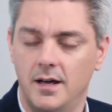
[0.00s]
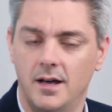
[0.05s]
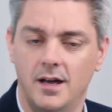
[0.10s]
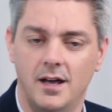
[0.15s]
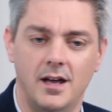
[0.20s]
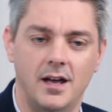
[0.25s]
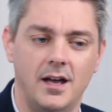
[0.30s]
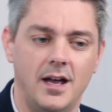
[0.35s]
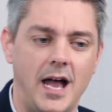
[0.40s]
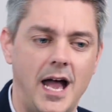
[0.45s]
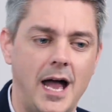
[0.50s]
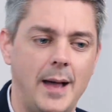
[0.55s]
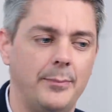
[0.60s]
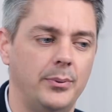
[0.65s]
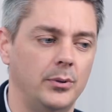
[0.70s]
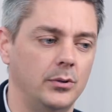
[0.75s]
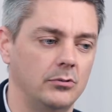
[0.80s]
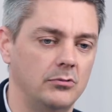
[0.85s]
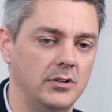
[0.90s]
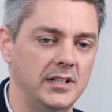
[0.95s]

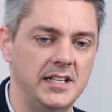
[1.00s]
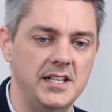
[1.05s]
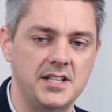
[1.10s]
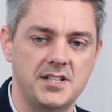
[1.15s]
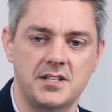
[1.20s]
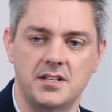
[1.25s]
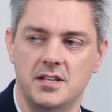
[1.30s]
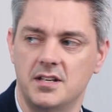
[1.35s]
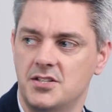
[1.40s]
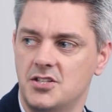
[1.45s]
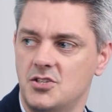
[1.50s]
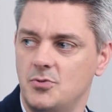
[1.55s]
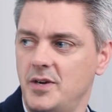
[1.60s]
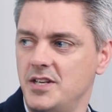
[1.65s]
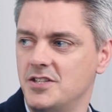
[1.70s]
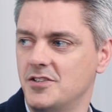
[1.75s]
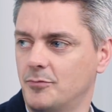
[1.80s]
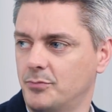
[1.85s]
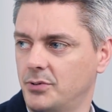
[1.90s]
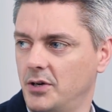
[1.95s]
Apple released a
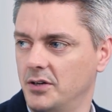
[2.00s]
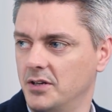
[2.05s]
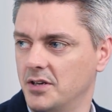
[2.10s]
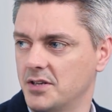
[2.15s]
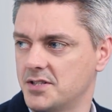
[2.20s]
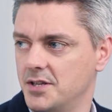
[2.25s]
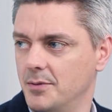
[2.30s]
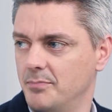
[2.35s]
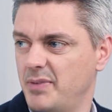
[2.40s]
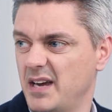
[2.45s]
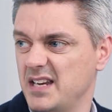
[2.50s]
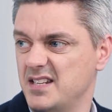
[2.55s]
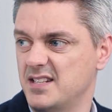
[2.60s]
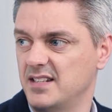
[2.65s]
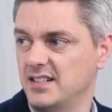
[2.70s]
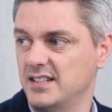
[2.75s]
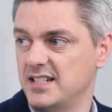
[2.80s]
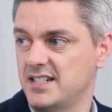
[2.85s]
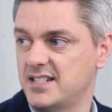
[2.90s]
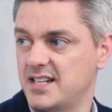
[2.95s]
suite of products that
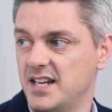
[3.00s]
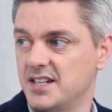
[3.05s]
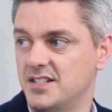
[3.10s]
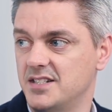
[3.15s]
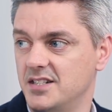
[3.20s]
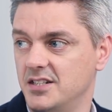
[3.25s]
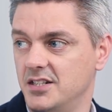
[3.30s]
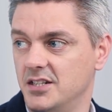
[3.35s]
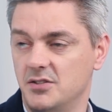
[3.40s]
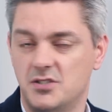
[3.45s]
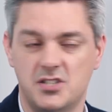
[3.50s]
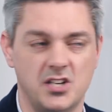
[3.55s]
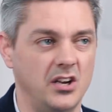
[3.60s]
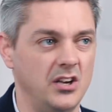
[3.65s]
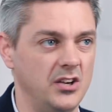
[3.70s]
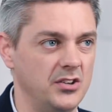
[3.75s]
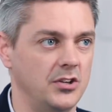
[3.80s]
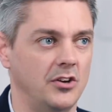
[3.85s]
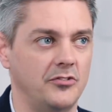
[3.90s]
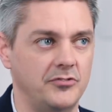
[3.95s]
basically said to you,
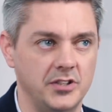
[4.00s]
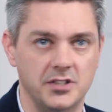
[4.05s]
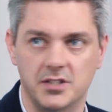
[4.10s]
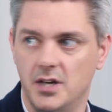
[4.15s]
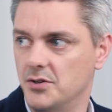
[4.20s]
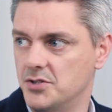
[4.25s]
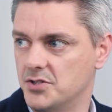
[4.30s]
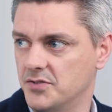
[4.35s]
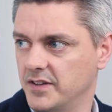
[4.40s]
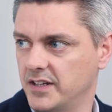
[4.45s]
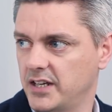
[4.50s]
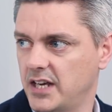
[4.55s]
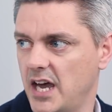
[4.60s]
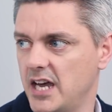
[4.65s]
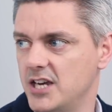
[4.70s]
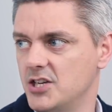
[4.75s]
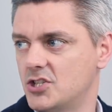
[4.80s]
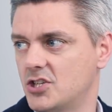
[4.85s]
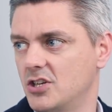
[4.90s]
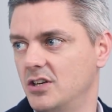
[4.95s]
turned off your
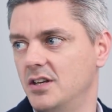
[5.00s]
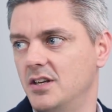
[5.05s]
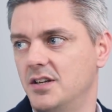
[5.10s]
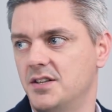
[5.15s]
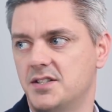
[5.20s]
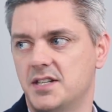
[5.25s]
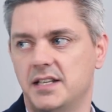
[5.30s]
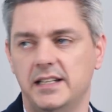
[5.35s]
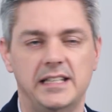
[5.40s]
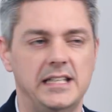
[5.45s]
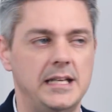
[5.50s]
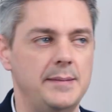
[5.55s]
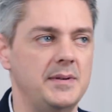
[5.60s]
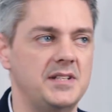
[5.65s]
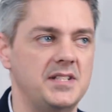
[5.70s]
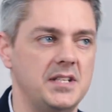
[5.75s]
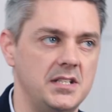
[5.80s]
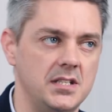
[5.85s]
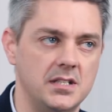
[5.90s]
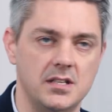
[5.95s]
notifications, it
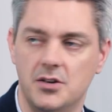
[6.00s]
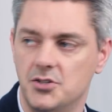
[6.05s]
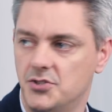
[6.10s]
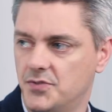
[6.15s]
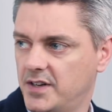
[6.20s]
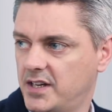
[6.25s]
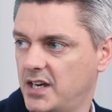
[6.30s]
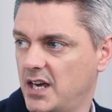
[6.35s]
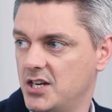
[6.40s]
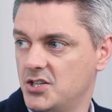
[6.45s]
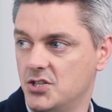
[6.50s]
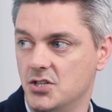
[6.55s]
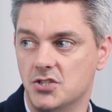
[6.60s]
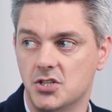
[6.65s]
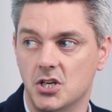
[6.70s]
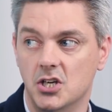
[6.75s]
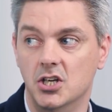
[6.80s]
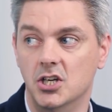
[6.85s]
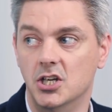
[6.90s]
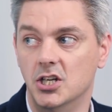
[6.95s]
limited your
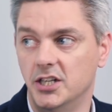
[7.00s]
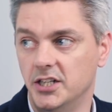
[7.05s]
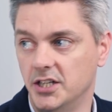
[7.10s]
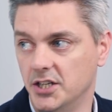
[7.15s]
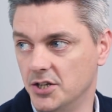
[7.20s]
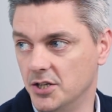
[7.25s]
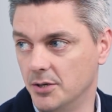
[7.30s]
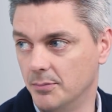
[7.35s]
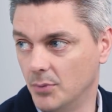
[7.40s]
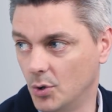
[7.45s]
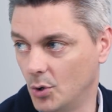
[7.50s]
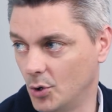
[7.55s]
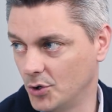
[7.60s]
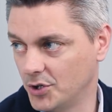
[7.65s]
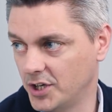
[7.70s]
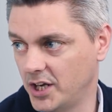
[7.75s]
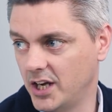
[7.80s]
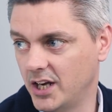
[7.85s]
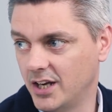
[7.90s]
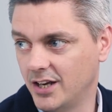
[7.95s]
notifications early in the
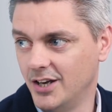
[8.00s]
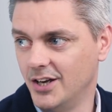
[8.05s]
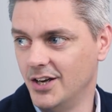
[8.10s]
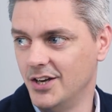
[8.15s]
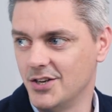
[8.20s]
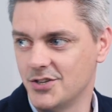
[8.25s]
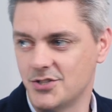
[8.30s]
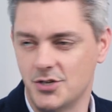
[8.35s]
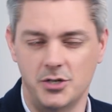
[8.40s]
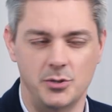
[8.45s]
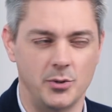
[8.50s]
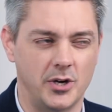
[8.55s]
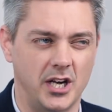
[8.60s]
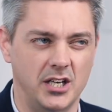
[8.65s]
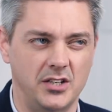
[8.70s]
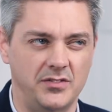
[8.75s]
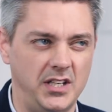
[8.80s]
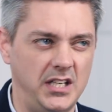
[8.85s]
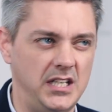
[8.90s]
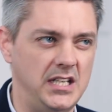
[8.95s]
morning, so you were
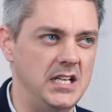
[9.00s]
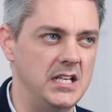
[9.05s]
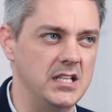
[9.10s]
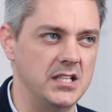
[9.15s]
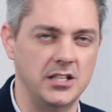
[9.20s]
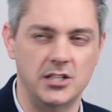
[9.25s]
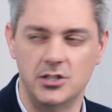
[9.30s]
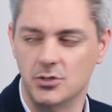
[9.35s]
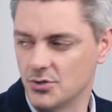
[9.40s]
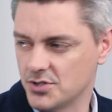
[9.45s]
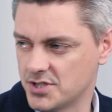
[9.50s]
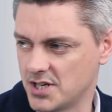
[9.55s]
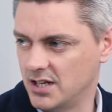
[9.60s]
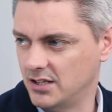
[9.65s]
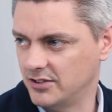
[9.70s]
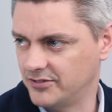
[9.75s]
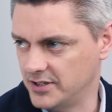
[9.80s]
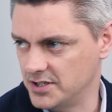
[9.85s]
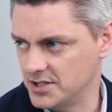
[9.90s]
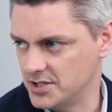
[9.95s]
kind of easing
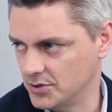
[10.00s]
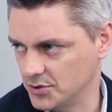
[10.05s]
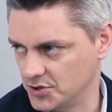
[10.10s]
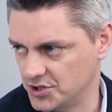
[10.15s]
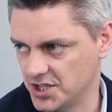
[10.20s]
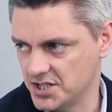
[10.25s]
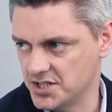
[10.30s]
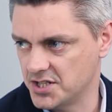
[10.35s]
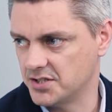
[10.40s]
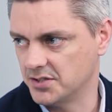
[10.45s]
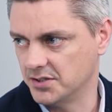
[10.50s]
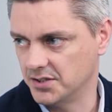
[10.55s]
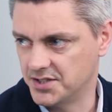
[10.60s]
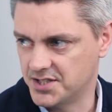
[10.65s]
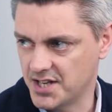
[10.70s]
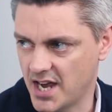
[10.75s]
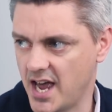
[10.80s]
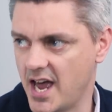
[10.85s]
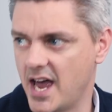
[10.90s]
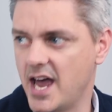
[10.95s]
yourself into your digital
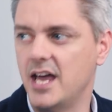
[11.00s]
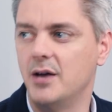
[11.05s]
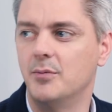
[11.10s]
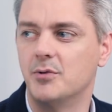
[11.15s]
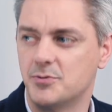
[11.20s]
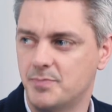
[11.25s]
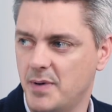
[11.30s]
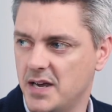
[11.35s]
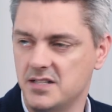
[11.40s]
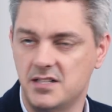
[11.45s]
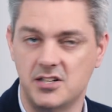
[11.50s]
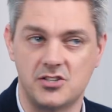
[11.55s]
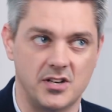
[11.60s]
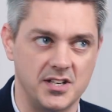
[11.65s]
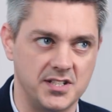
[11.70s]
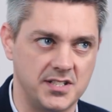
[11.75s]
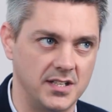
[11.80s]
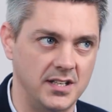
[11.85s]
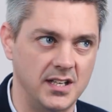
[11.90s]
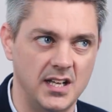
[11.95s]
day, and was basically
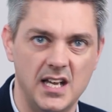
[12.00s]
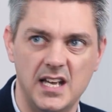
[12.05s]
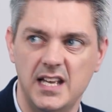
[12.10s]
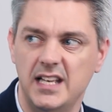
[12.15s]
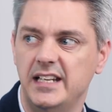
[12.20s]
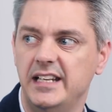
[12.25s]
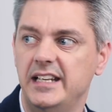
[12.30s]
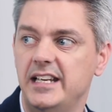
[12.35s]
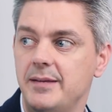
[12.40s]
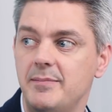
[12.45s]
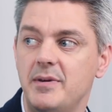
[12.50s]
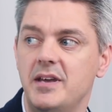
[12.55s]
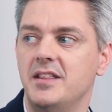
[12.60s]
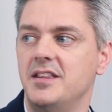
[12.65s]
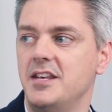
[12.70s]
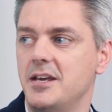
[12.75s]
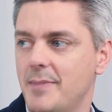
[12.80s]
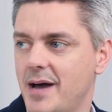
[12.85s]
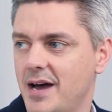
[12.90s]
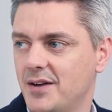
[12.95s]
trying to limit
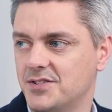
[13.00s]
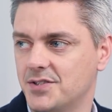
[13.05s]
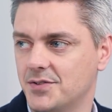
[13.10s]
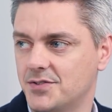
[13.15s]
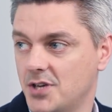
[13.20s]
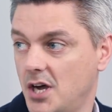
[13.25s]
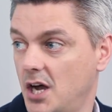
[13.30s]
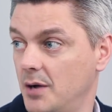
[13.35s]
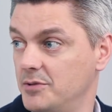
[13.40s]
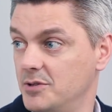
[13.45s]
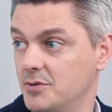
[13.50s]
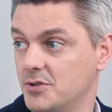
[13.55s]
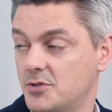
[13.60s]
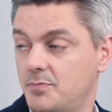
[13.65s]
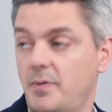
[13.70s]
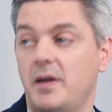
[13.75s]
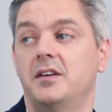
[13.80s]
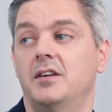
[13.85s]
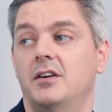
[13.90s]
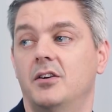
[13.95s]
the amount of time you were
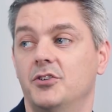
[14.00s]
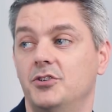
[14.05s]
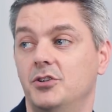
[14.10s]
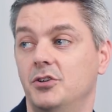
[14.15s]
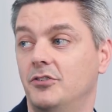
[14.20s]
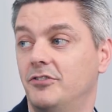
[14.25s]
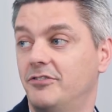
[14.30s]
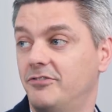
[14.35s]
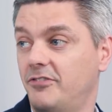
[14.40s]
spending on your